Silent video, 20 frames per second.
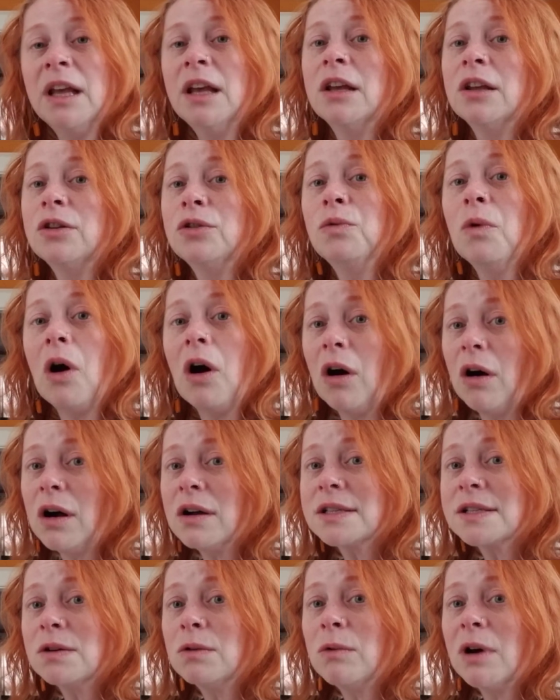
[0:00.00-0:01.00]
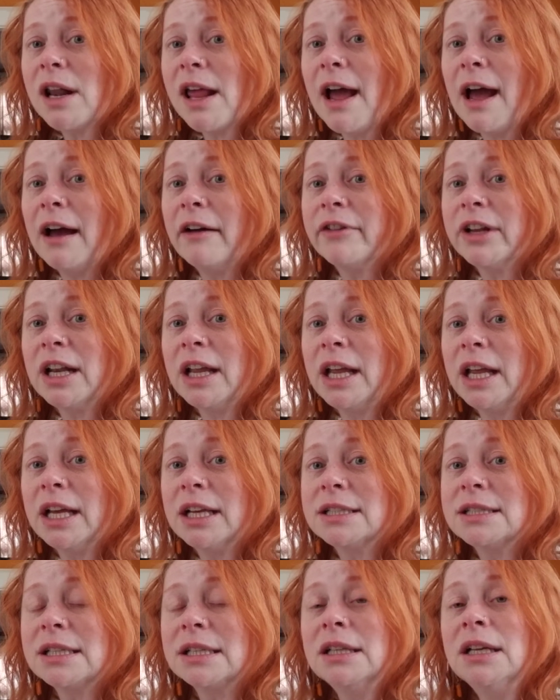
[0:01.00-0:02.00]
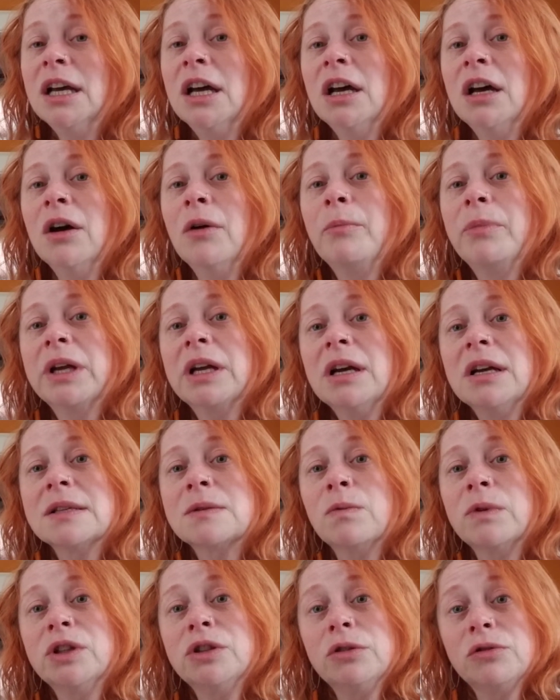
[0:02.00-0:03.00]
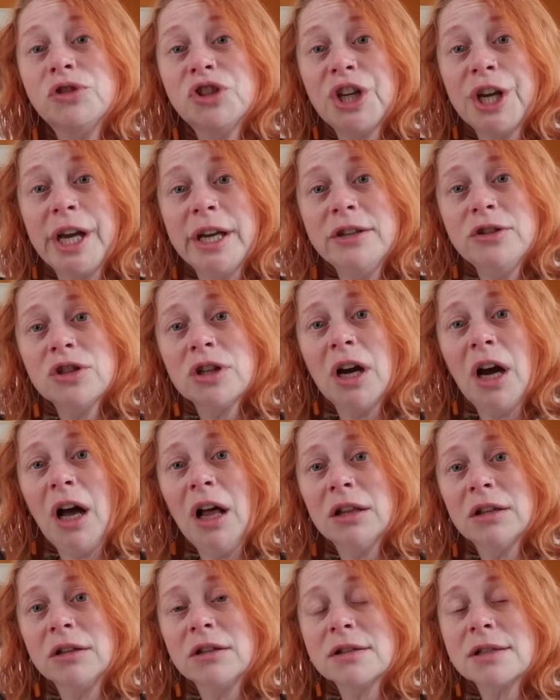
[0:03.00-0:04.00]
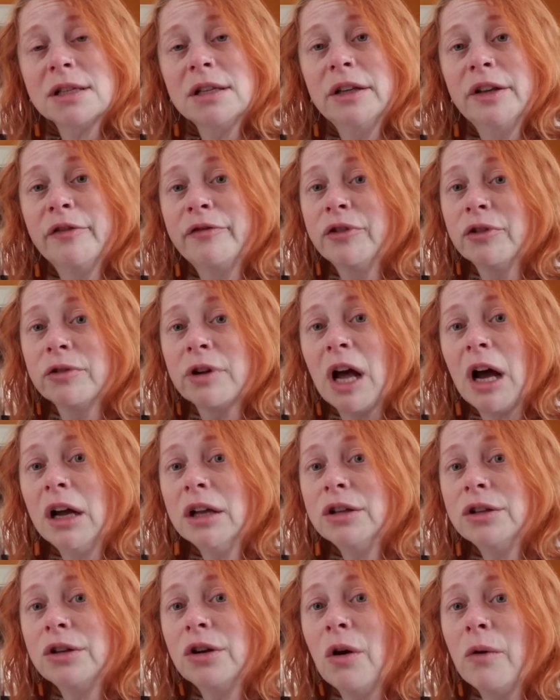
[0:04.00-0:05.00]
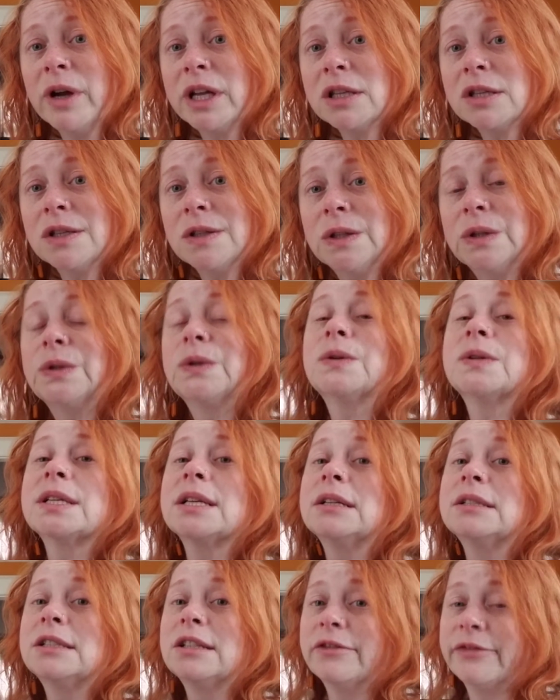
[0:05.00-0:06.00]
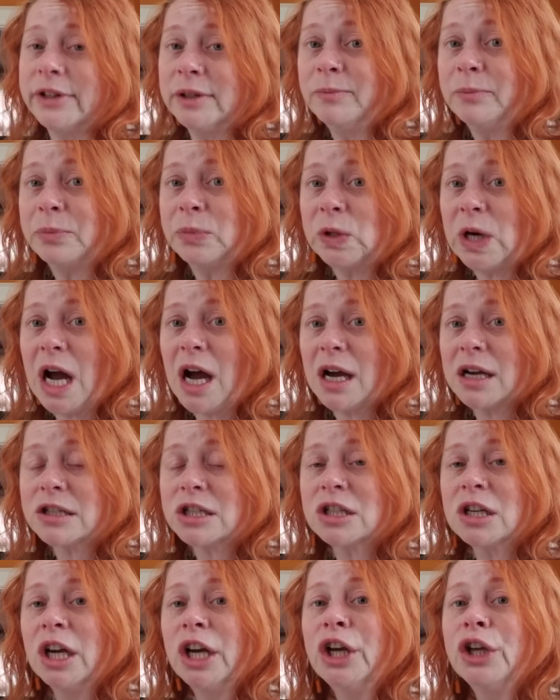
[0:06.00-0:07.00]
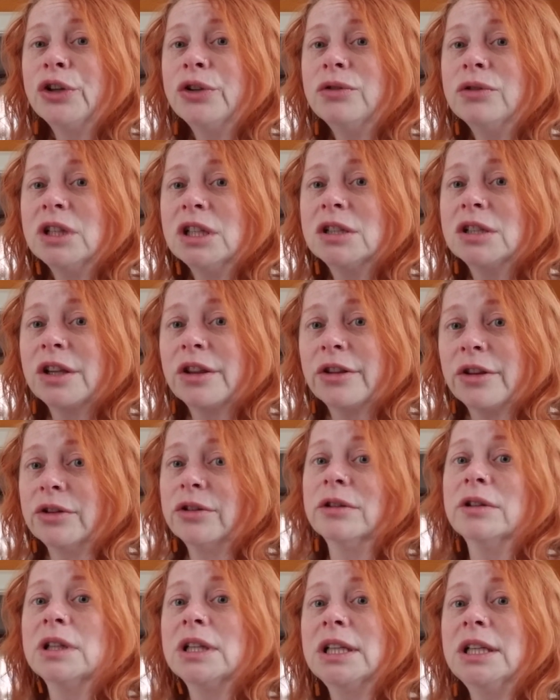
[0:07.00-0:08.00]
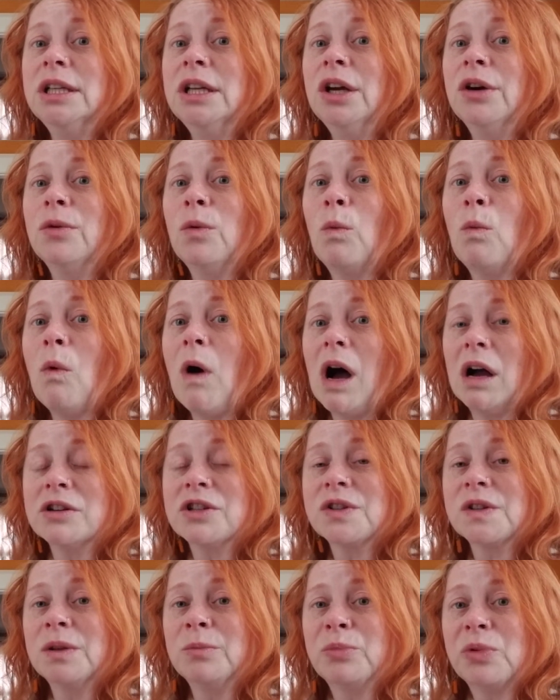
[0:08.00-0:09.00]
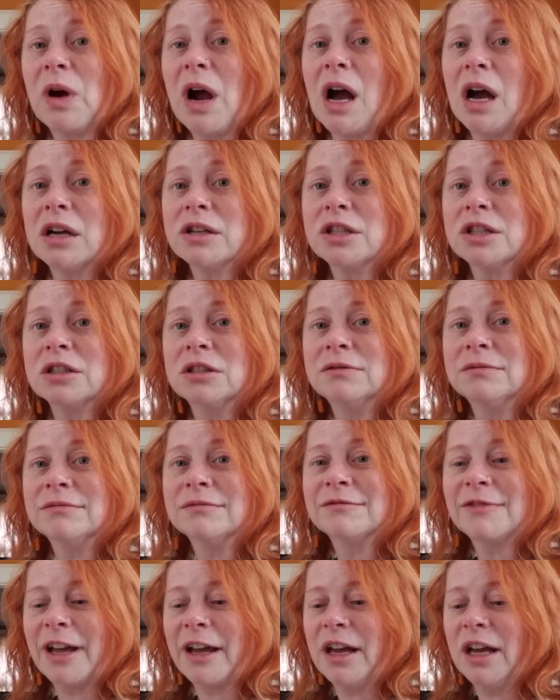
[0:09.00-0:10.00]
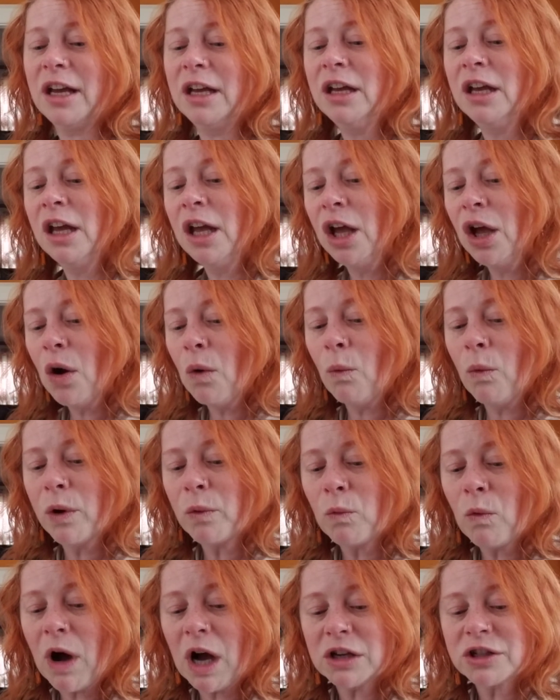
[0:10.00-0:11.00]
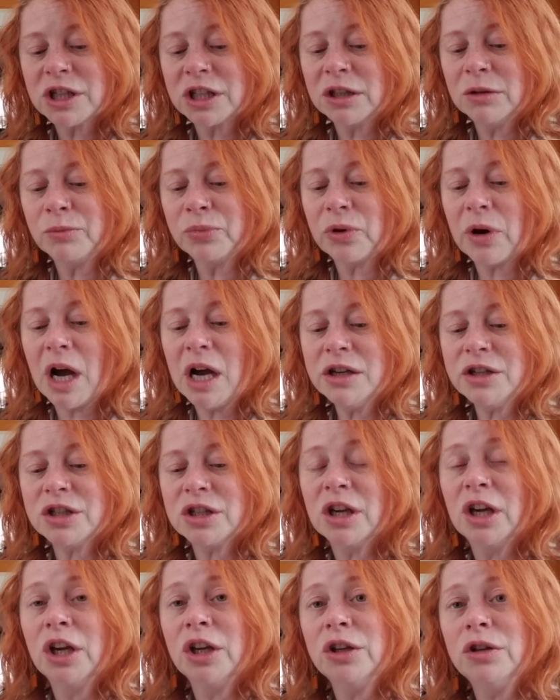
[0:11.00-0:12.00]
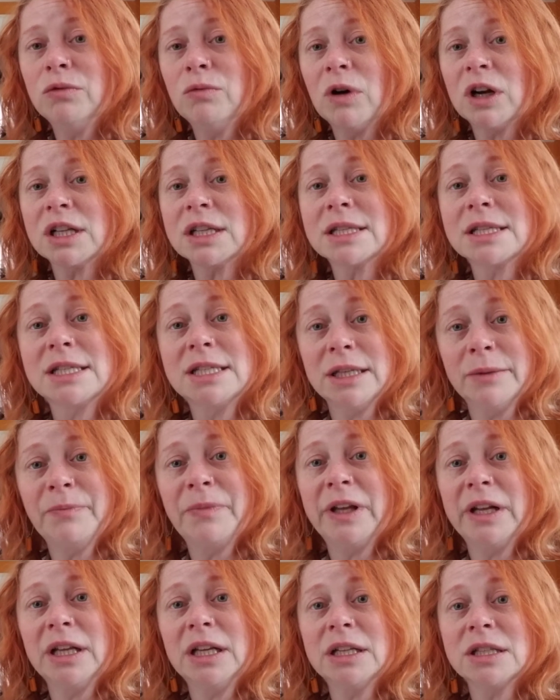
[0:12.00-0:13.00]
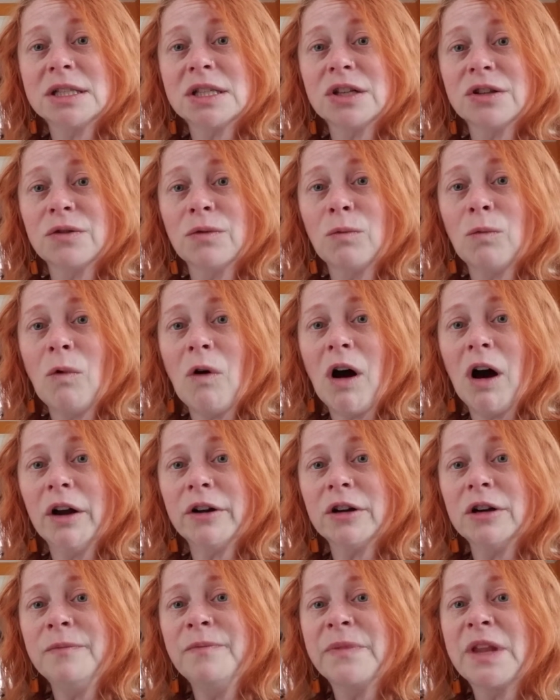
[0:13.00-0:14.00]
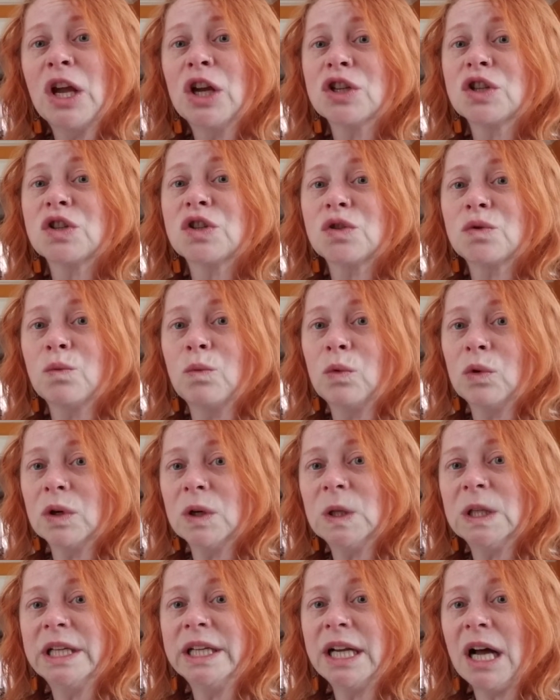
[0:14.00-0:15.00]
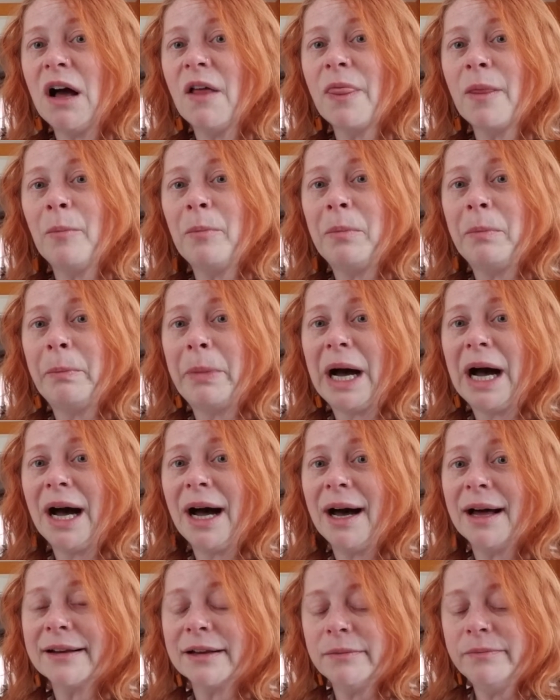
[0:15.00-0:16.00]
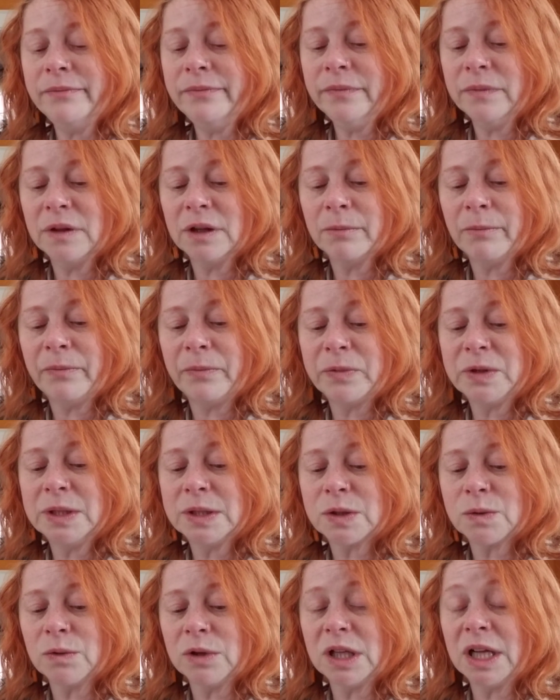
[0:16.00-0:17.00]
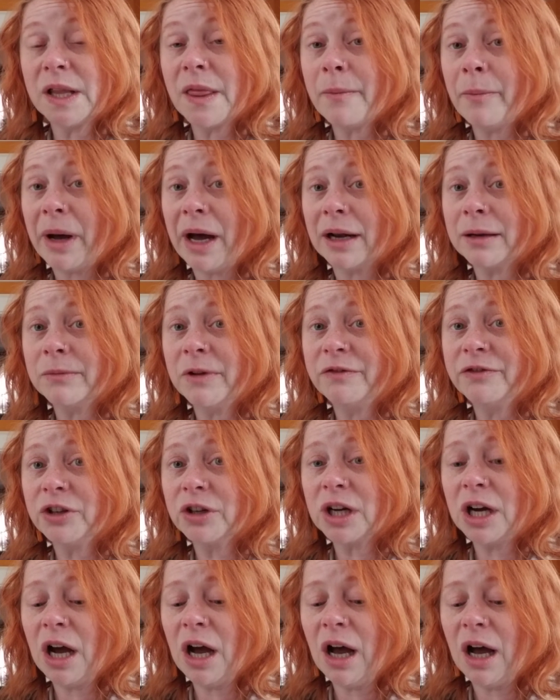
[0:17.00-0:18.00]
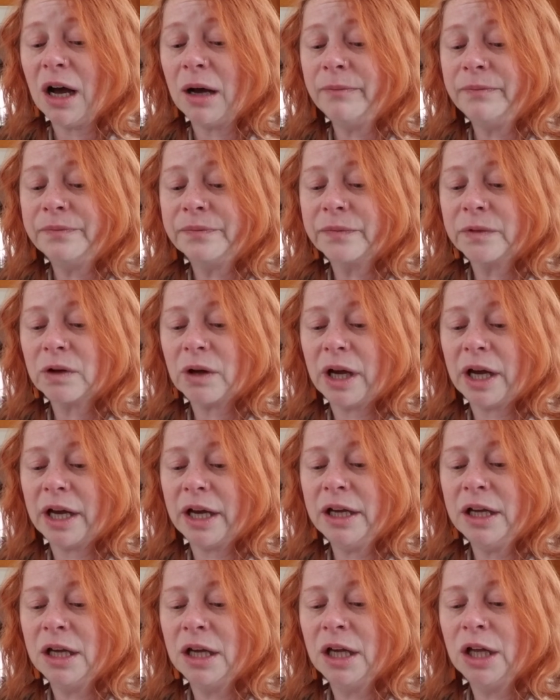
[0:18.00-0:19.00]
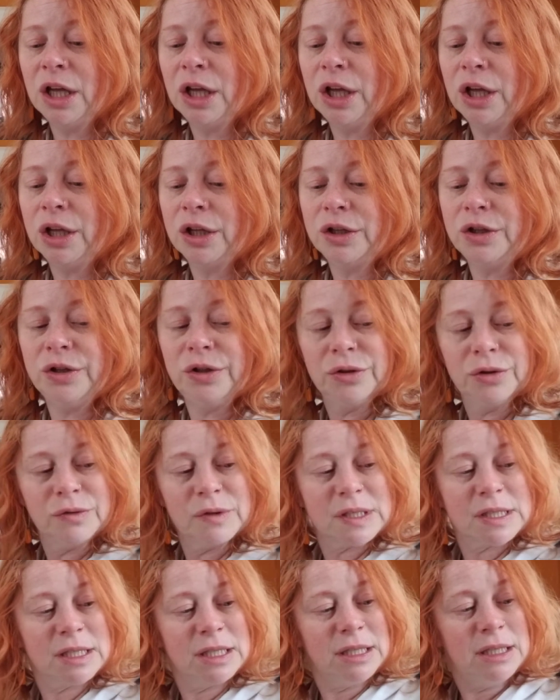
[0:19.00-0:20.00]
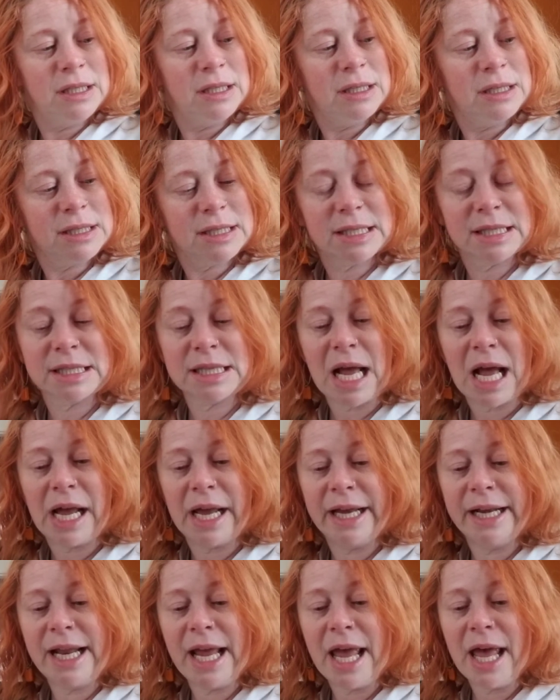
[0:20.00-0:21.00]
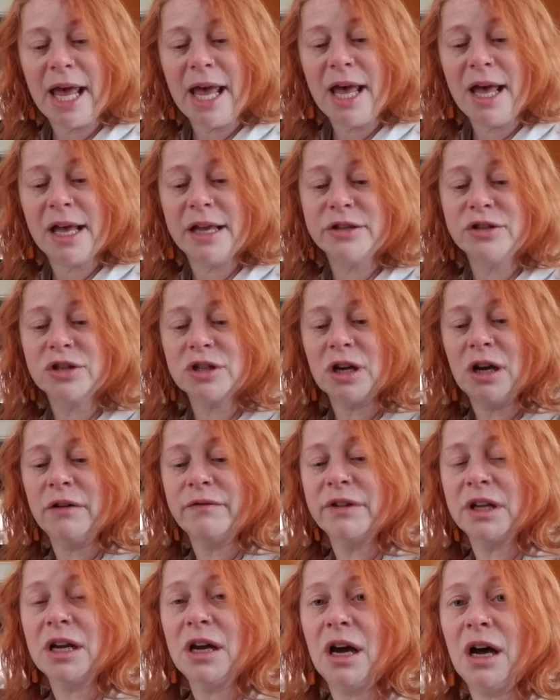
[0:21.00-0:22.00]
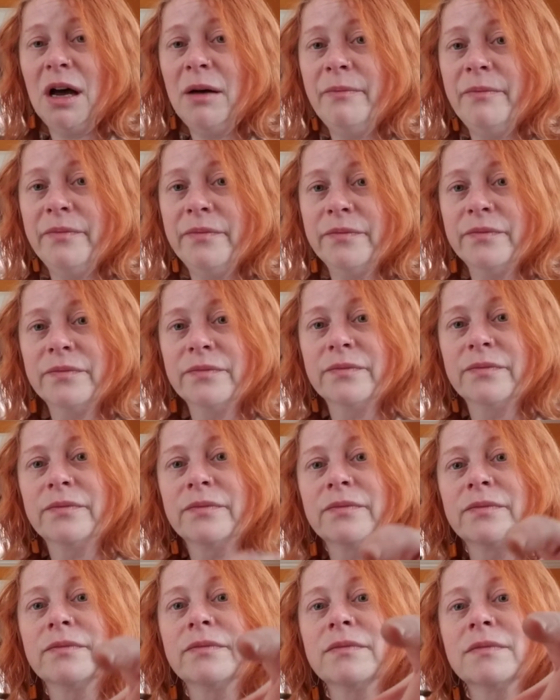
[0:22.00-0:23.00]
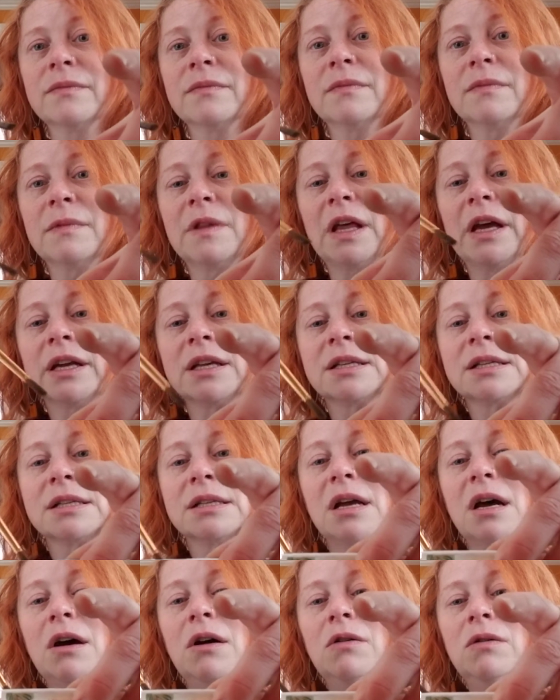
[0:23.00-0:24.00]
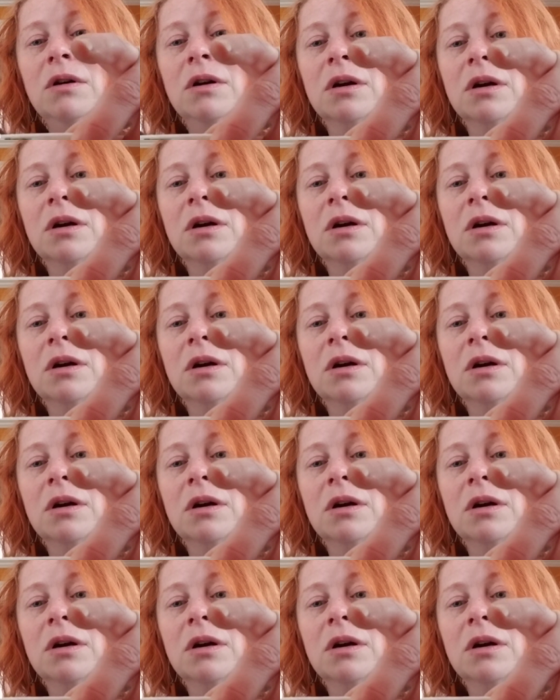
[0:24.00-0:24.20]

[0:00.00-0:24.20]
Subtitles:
You also want to have it handy because when you change colors, if you're not going to use a different brush, you need to thoroughly wash the brush, okay? When washing a brush, you want to dip it into the water, swirl it on the bottom of your cup, okay? Use the side edge of the cup, like so.